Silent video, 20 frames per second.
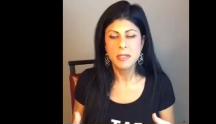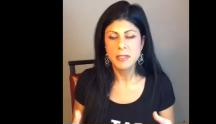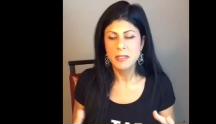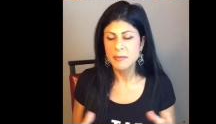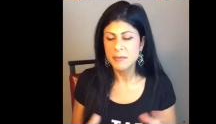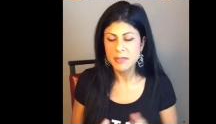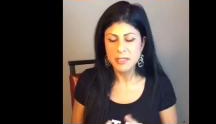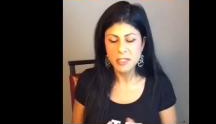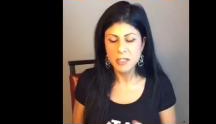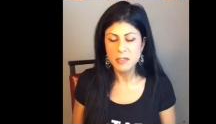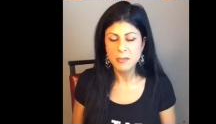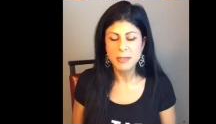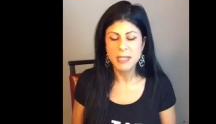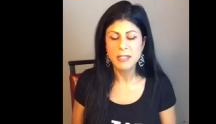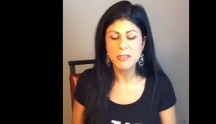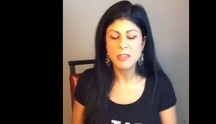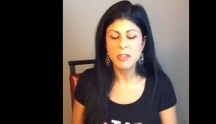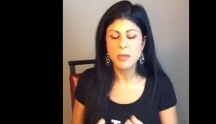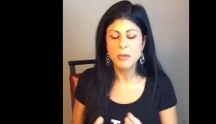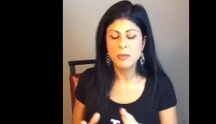excuse
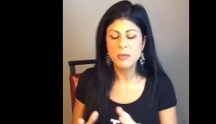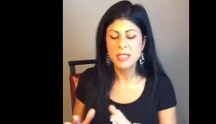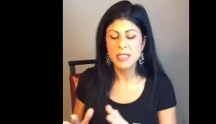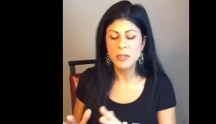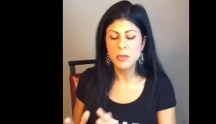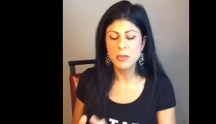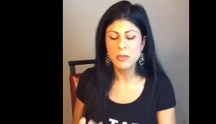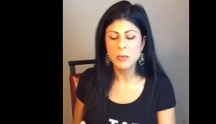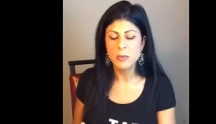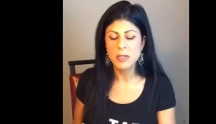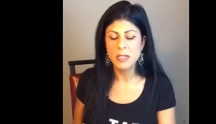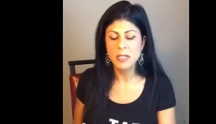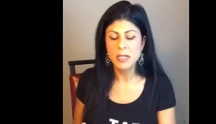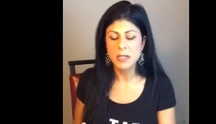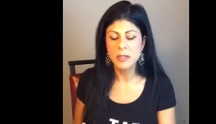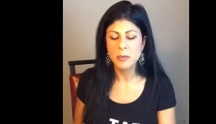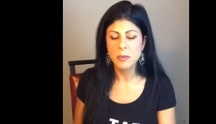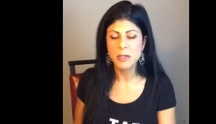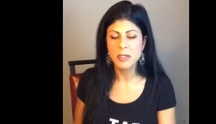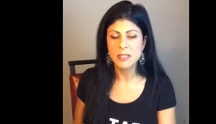me, so in
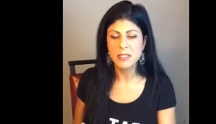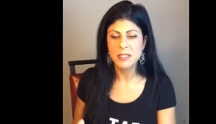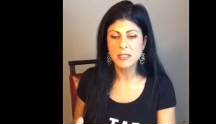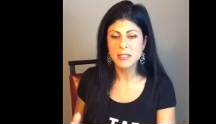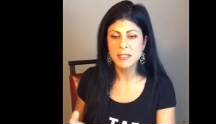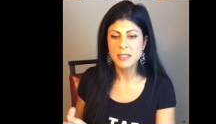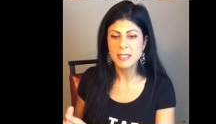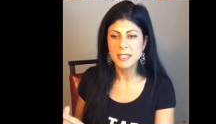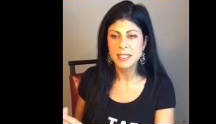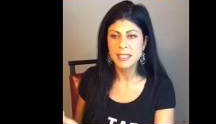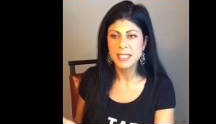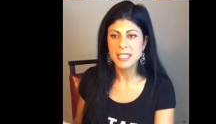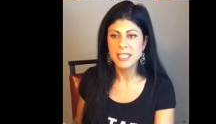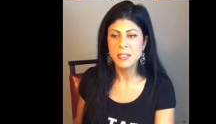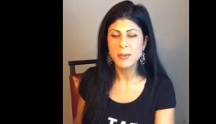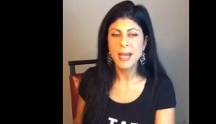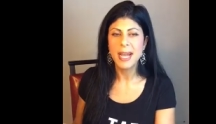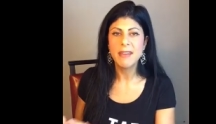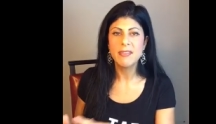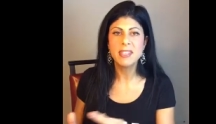other words,
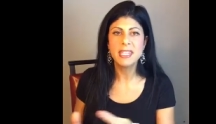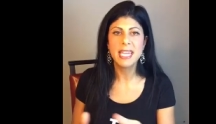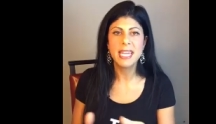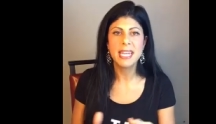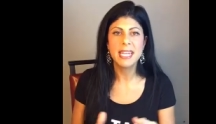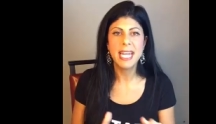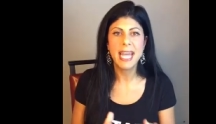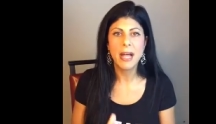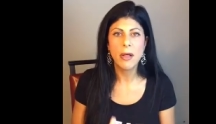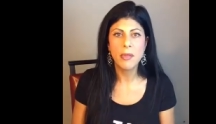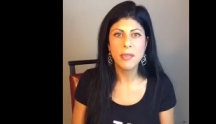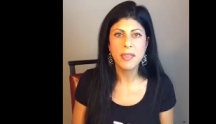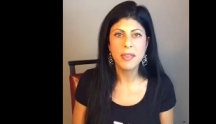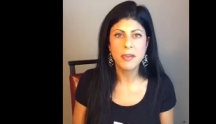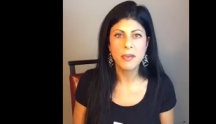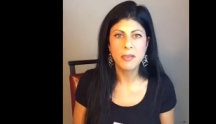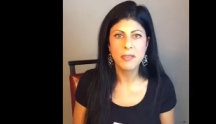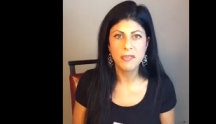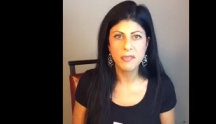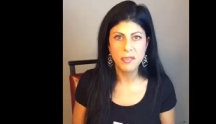you have to get
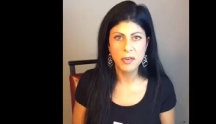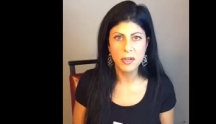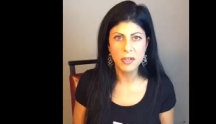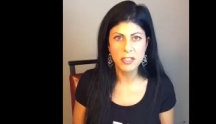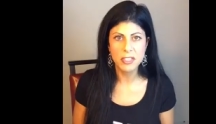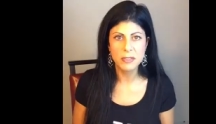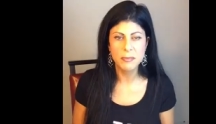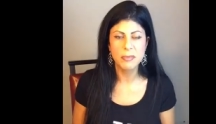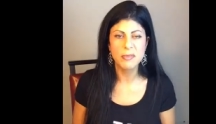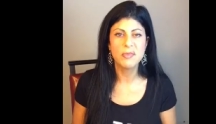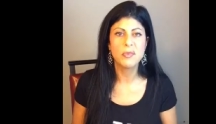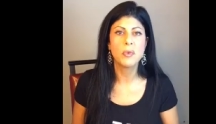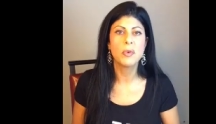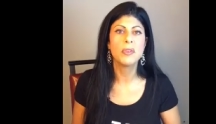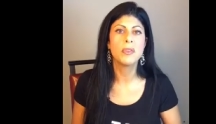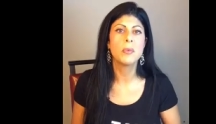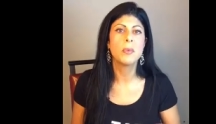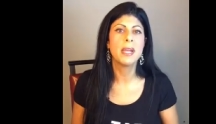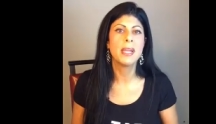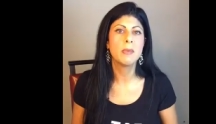healthier first before
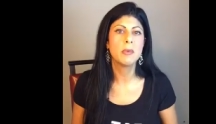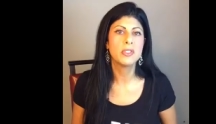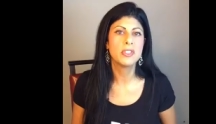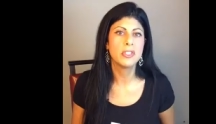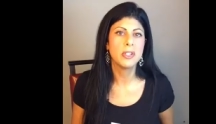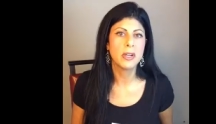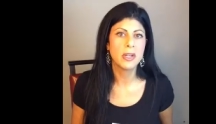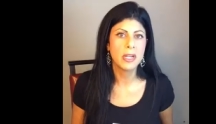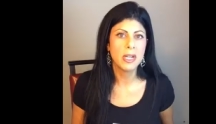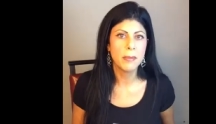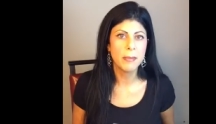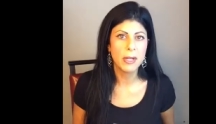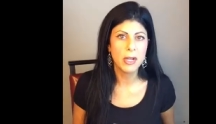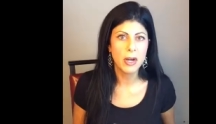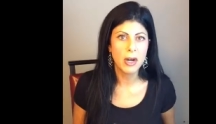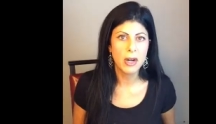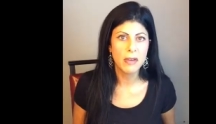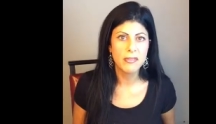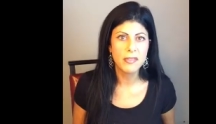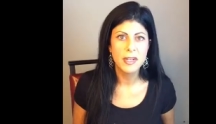the weight will start coming
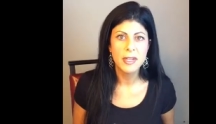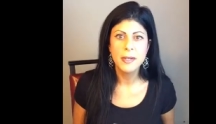off.